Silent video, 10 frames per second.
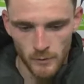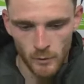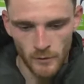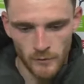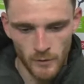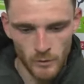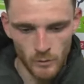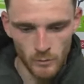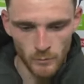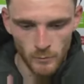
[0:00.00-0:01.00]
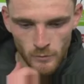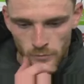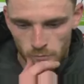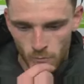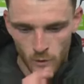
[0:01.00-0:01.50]
You know, the third goal,
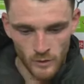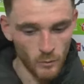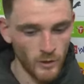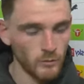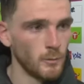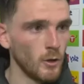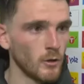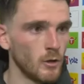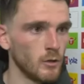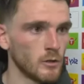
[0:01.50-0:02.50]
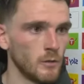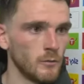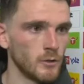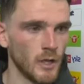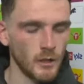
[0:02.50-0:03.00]
we've, you know, done well to block the cross, and
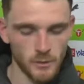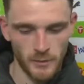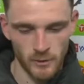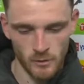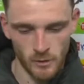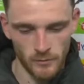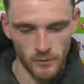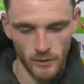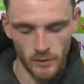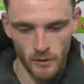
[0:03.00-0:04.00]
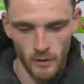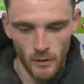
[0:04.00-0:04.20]
we've just kind of switched off and then